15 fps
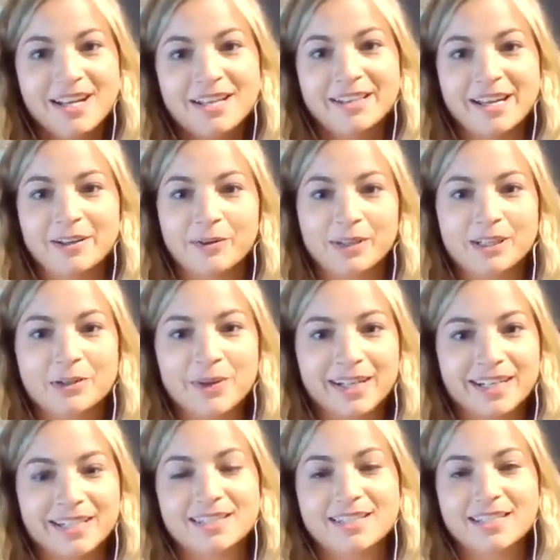Not only do I
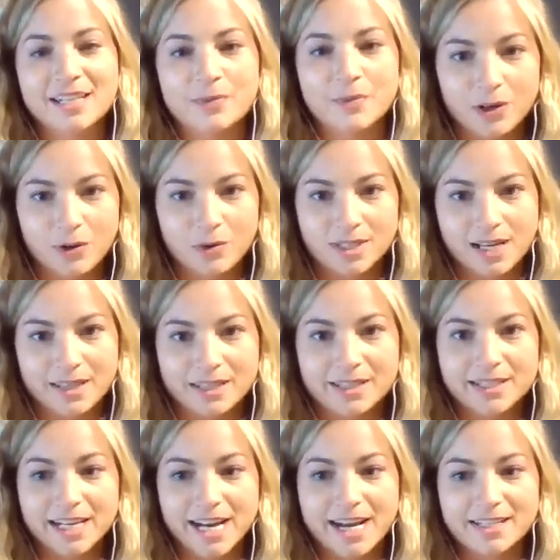get to see what goes on in
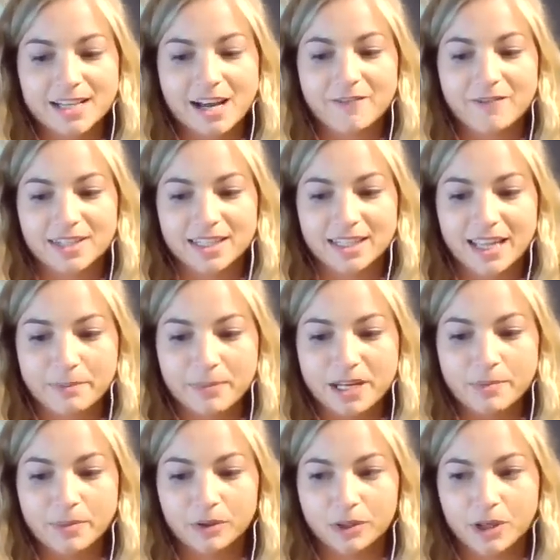the DA's office and let
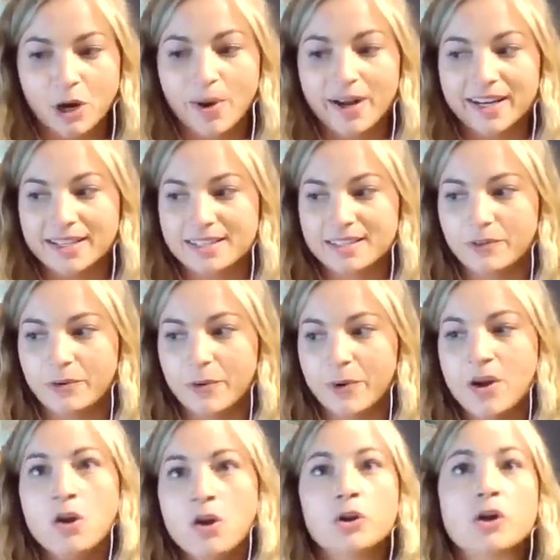people know, I get to
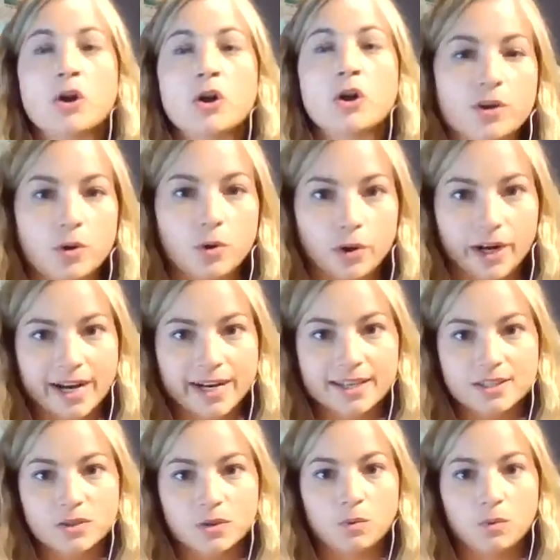go to court, I get
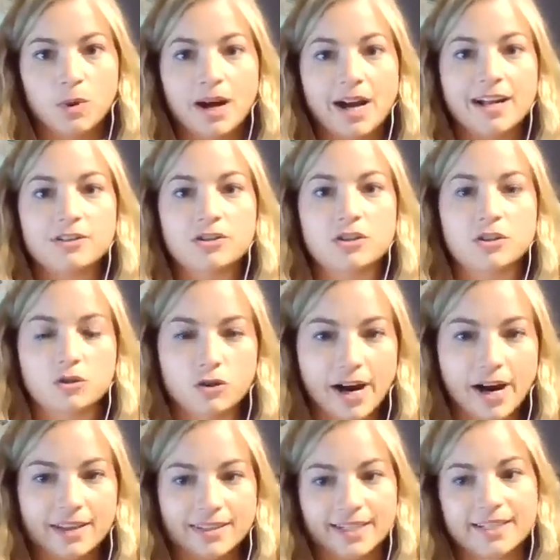to watch the
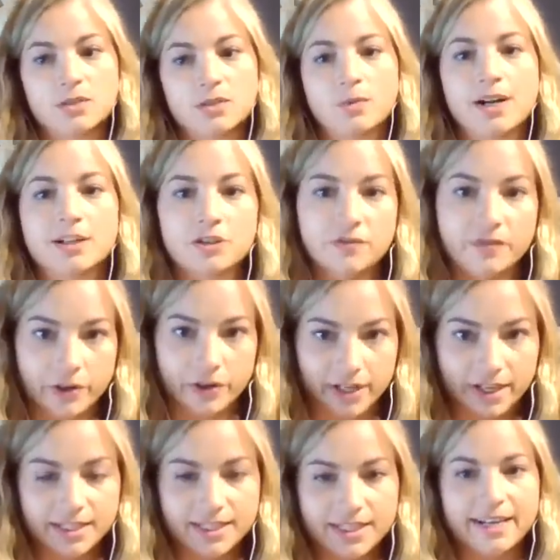trials, I get to watch
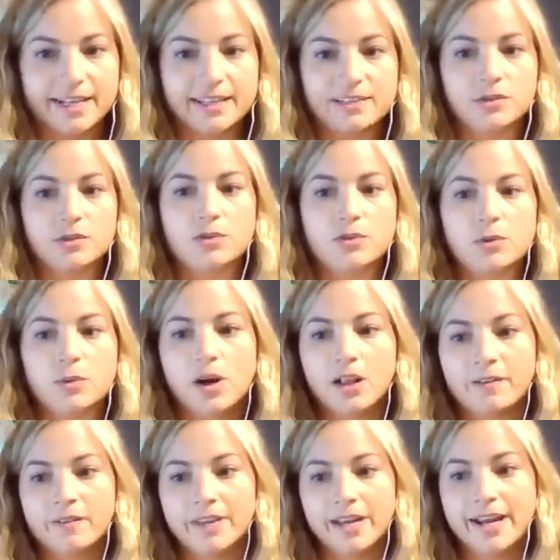verdicts, I get to do all
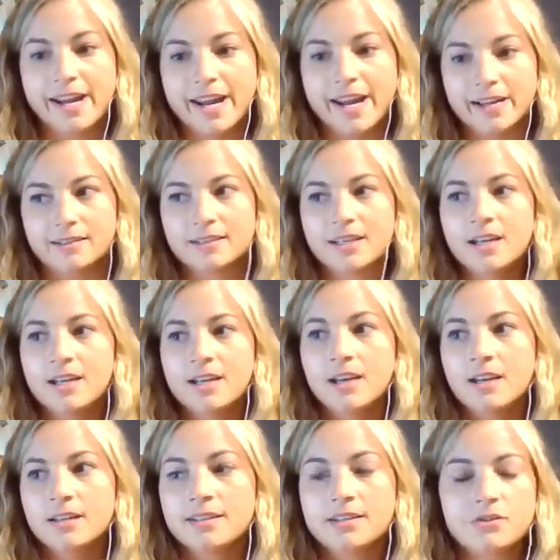of that. And
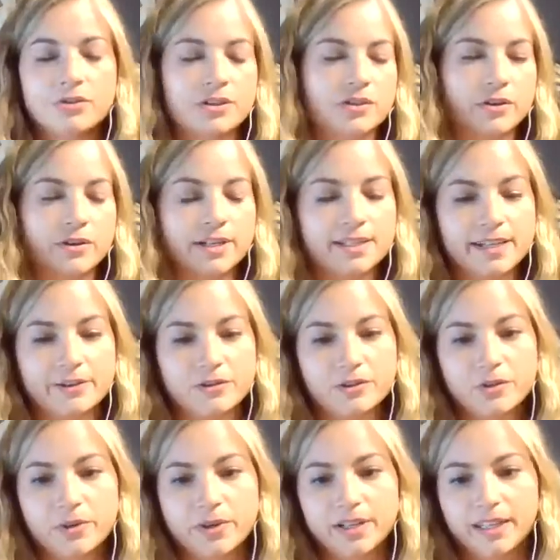District Attorney Sandra
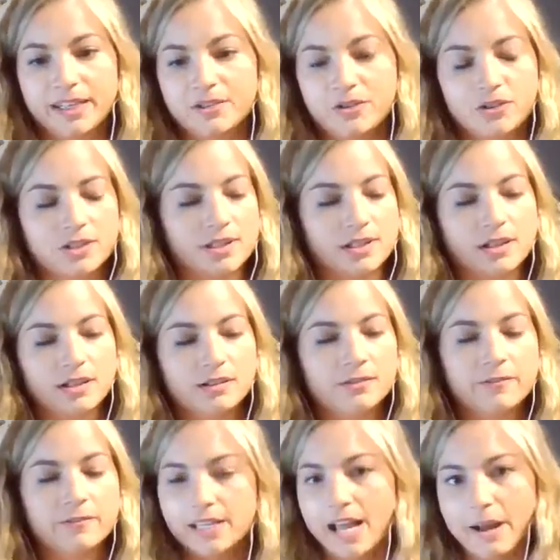Dorley is just a
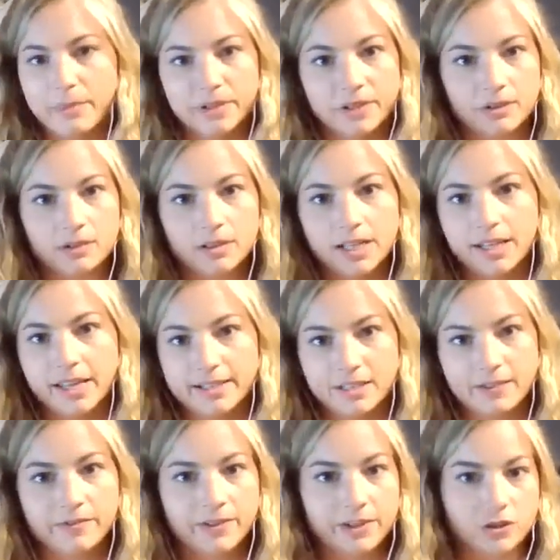phenomenal elected
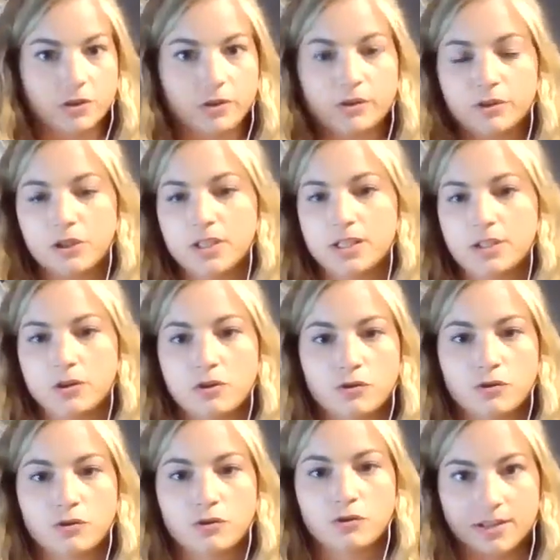official. She's a
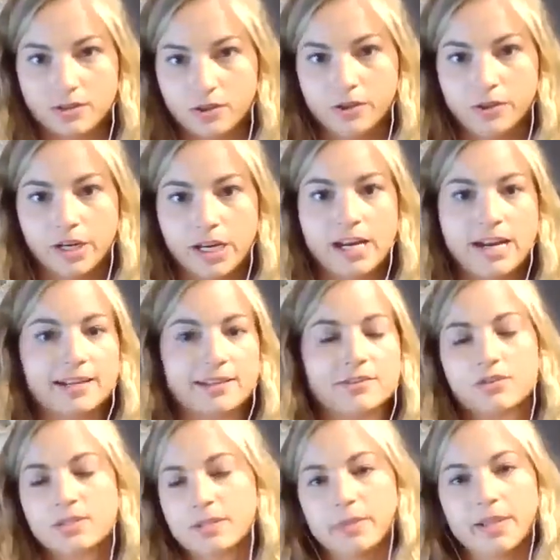great attorney, and it's
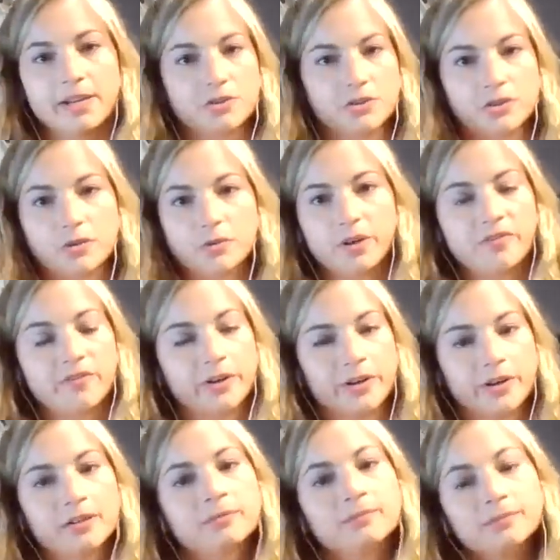just a pleasure to work for her.